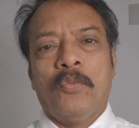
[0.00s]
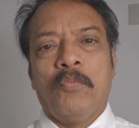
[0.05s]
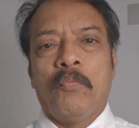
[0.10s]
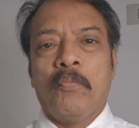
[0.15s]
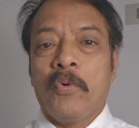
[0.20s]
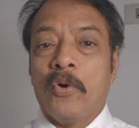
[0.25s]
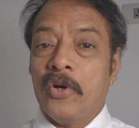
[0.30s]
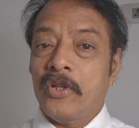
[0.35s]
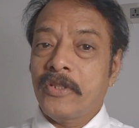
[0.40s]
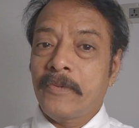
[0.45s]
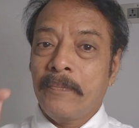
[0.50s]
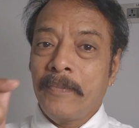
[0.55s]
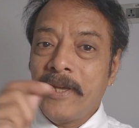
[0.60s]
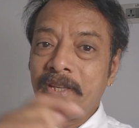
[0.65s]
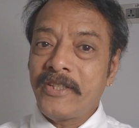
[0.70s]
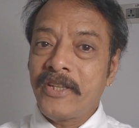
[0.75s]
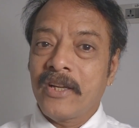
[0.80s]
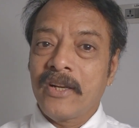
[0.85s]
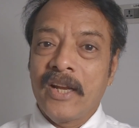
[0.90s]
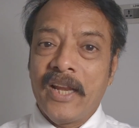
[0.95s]
both
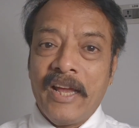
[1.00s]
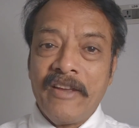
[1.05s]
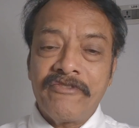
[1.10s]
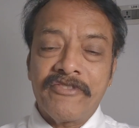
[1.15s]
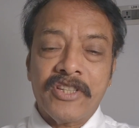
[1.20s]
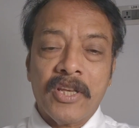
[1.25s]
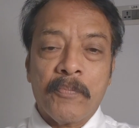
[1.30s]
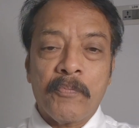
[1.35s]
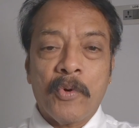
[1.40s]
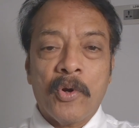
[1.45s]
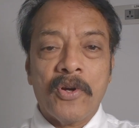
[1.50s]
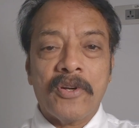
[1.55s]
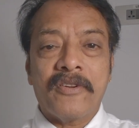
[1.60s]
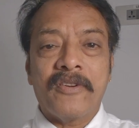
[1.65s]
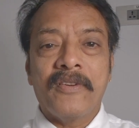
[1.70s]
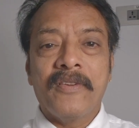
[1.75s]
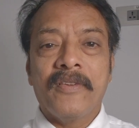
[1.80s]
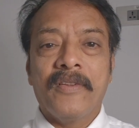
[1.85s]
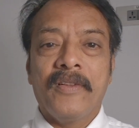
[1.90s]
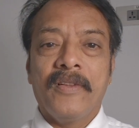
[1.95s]
basic life
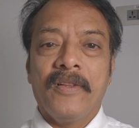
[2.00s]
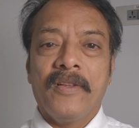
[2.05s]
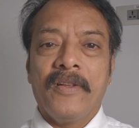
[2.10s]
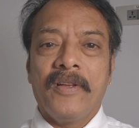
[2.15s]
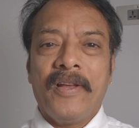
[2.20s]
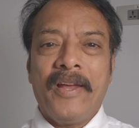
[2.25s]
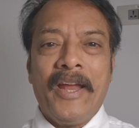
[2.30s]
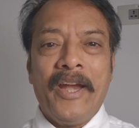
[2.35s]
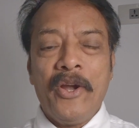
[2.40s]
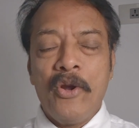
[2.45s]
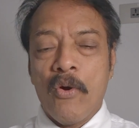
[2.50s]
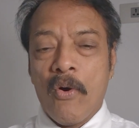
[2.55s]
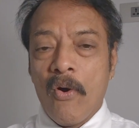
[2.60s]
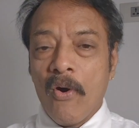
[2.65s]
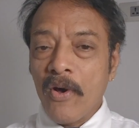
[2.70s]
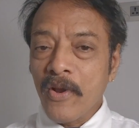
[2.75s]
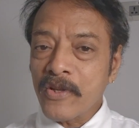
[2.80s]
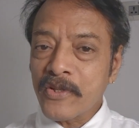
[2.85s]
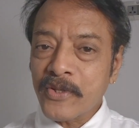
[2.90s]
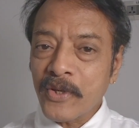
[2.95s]
support and
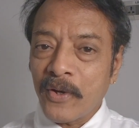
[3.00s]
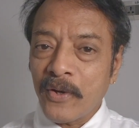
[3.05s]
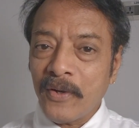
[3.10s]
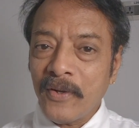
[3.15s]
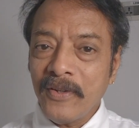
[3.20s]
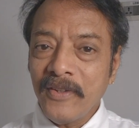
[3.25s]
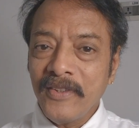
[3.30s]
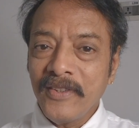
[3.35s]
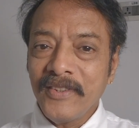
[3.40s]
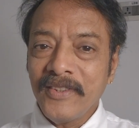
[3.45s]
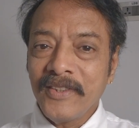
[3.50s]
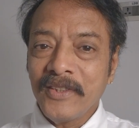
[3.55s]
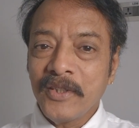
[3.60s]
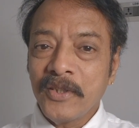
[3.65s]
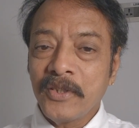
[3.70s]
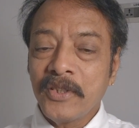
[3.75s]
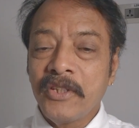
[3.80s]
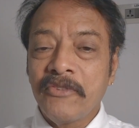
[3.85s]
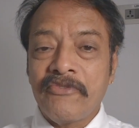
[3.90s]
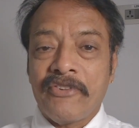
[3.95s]
also
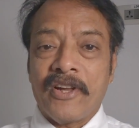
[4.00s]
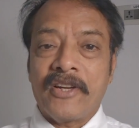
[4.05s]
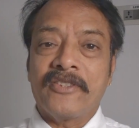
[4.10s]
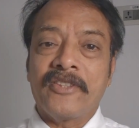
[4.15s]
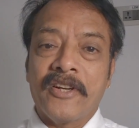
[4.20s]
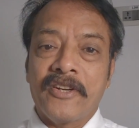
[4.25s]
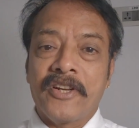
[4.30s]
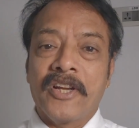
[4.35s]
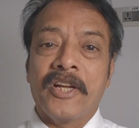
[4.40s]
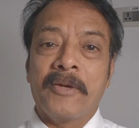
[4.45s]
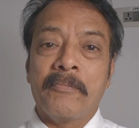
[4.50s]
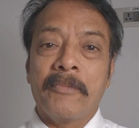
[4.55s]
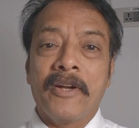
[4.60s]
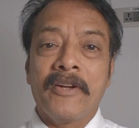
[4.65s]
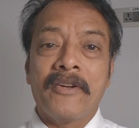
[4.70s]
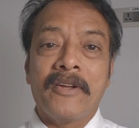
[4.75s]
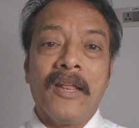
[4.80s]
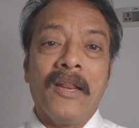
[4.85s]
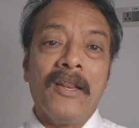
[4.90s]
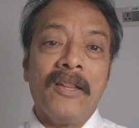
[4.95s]
the further
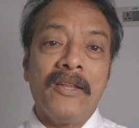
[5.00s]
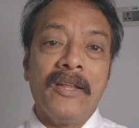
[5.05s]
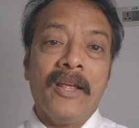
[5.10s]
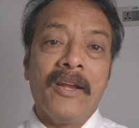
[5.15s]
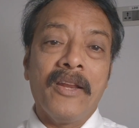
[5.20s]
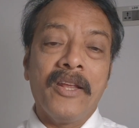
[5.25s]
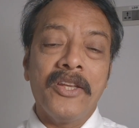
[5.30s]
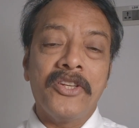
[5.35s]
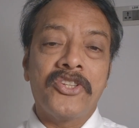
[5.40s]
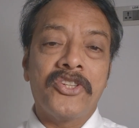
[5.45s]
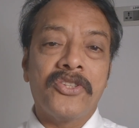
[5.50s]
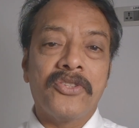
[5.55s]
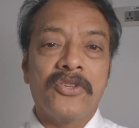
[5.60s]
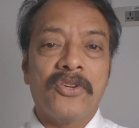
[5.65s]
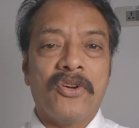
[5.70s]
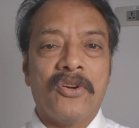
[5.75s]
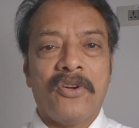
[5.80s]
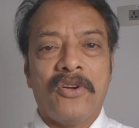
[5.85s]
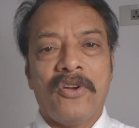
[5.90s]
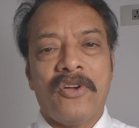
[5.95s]
treatment till they reach
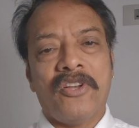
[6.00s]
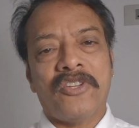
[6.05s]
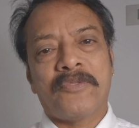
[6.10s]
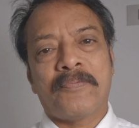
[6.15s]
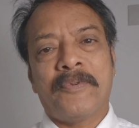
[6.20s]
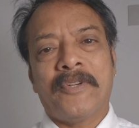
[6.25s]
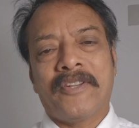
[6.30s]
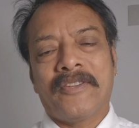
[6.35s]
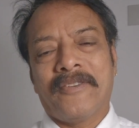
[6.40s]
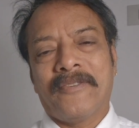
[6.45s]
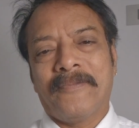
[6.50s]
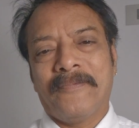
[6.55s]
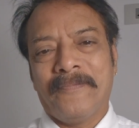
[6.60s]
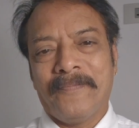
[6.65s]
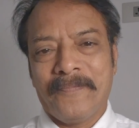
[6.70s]
hospital.